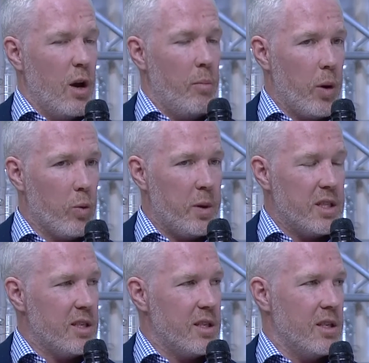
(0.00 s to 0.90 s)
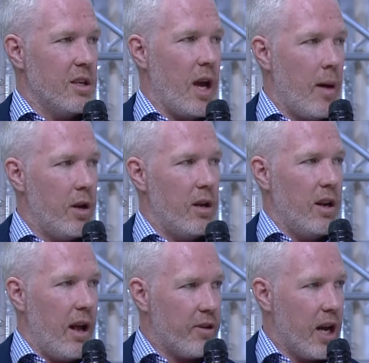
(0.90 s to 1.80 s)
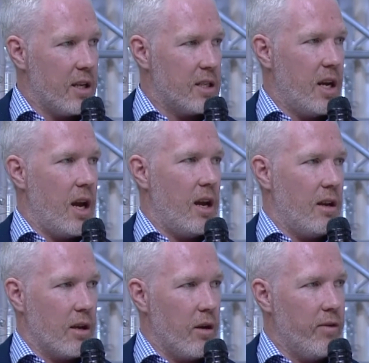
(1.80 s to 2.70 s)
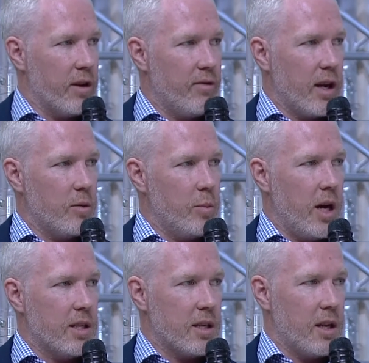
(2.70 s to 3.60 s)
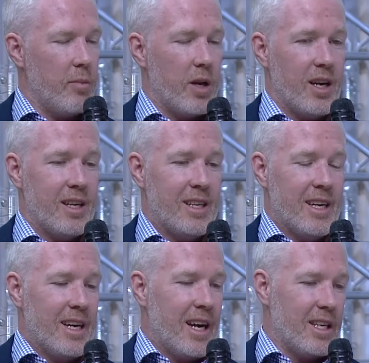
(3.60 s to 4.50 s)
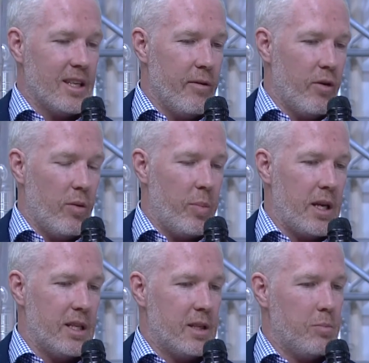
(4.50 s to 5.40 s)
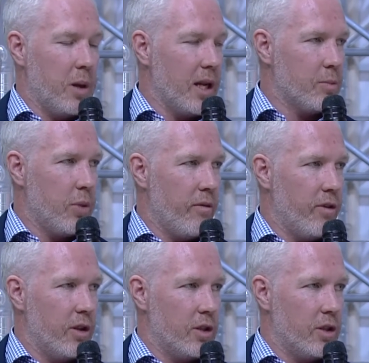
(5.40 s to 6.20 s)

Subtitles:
build businesses in Yemen and Afghanistan and conflict-affected parts of Colombia and deliver a peace plus profit